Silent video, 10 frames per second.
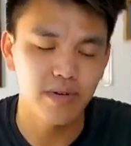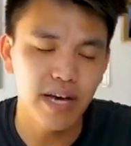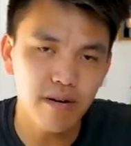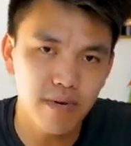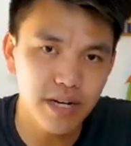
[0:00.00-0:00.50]
So
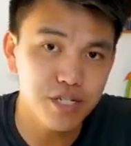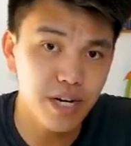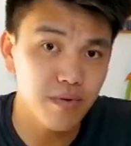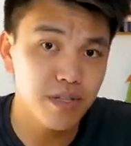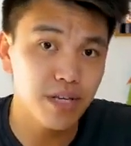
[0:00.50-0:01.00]
now I want to
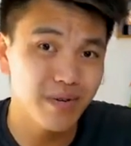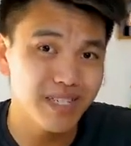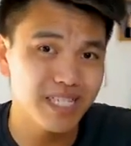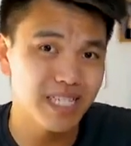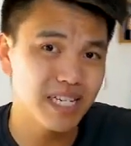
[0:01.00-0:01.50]
share with you
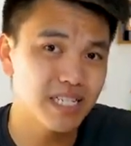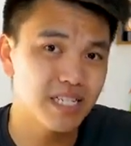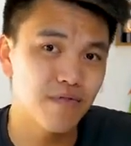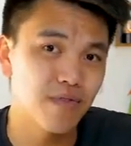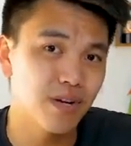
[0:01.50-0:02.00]
6
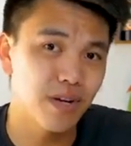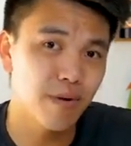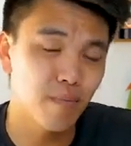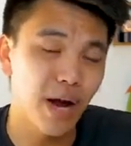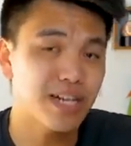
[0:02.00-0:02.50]

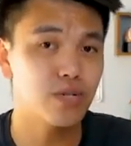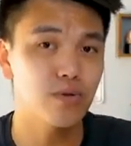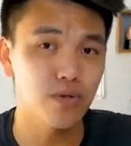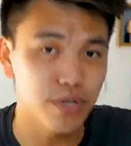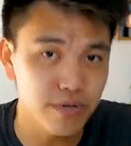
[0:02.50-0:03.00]
different
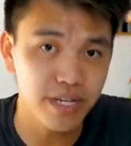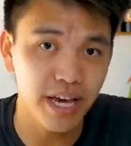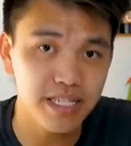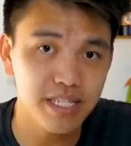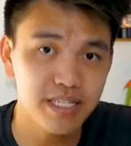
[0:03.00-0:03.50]
practical use
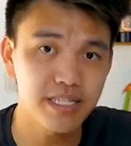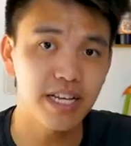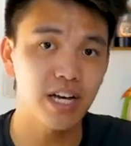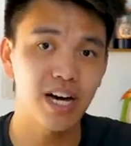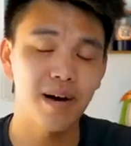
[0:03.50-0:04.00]
cases
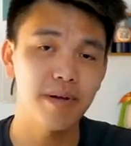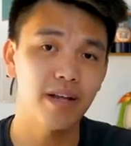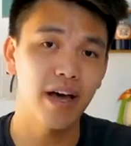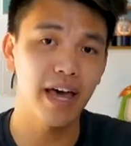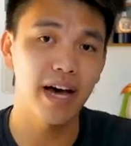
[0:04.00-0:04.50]
that
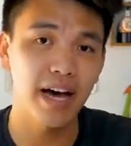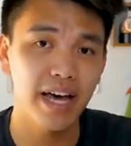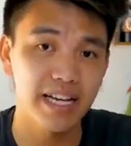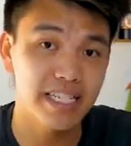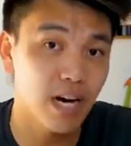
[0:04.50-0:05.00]
Copy.ai
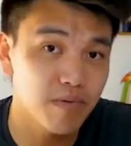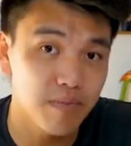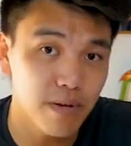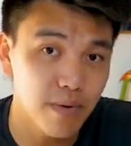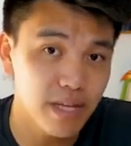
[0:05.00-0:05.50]
has helped
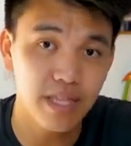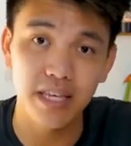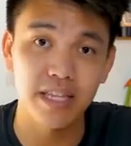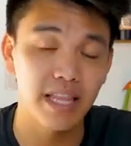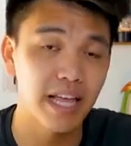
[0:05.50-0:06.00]
me with
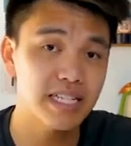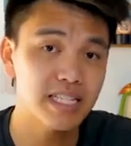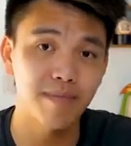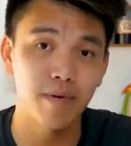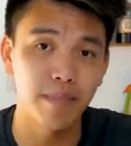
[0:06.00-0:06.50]
in the
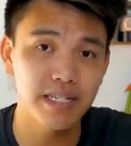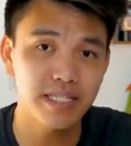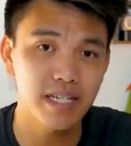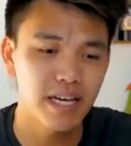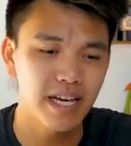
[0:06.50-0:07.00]
last couple
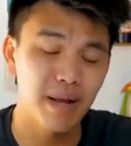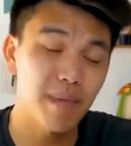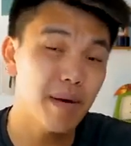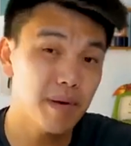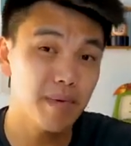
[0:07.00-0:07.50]
months and
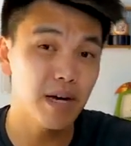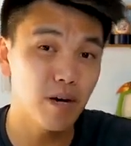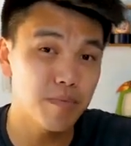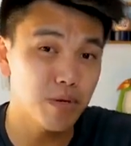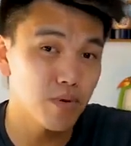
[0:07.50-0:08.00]
might be able to
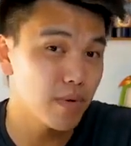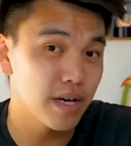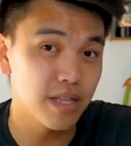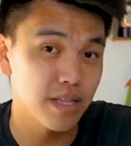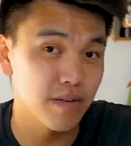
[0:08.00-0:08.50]
help you
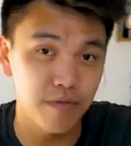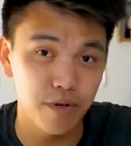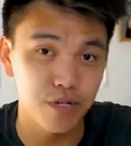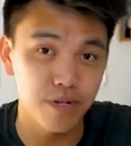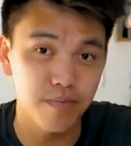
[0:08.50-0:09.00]
with in the
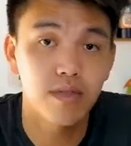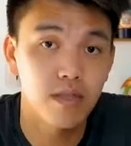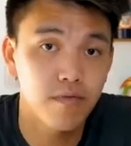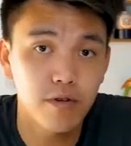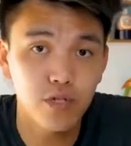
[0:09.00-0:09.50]
future.
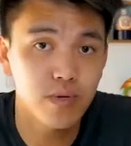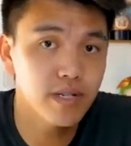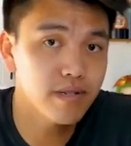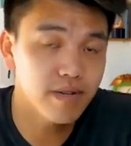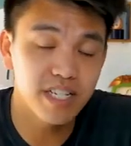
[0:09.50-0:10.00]
The first
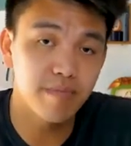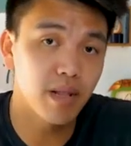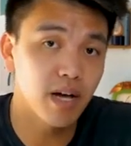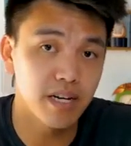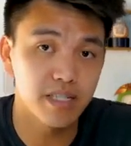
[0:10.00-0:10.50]
one is
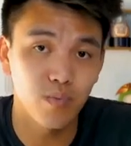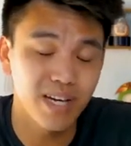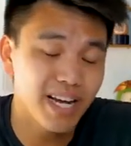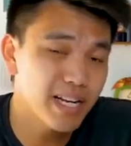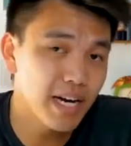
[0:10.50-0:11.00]
blogs. We
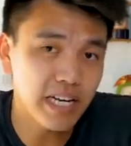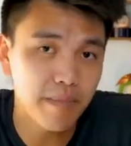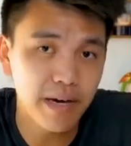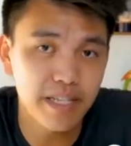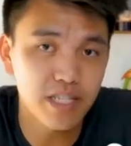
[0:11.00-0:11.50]
kind of talked
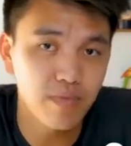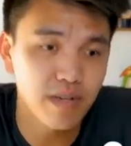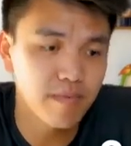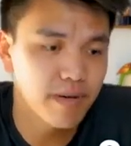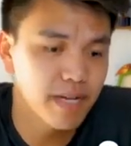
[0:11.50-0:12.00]
about this
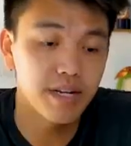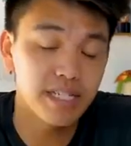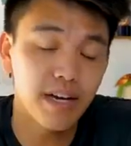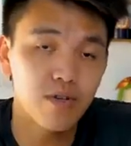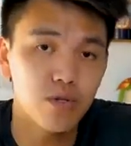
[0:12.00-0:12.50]
one, but it
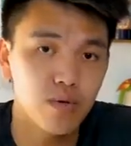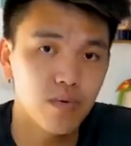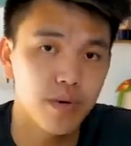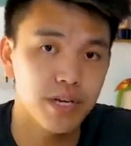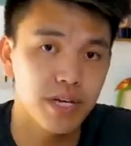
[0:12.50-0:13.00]
does have a
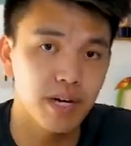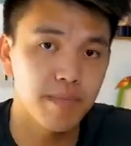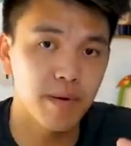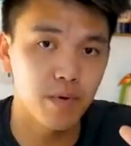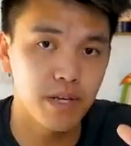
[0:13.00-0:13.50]
tool where you can
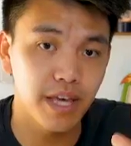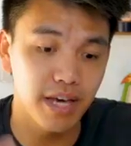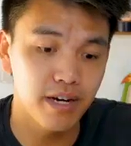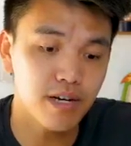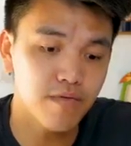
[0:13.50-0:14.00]
come up with
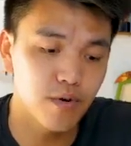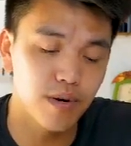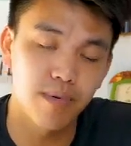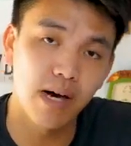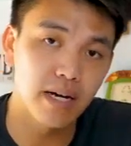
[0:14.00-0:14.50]
a hook for
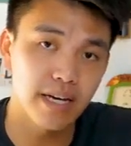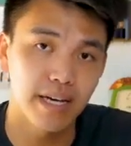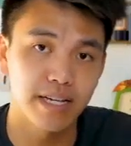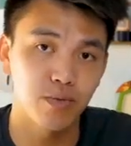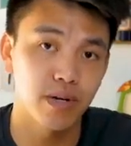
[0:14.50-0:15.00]
your blog
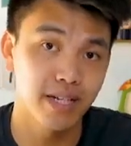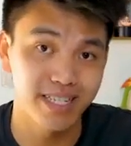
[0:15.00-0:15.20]
as well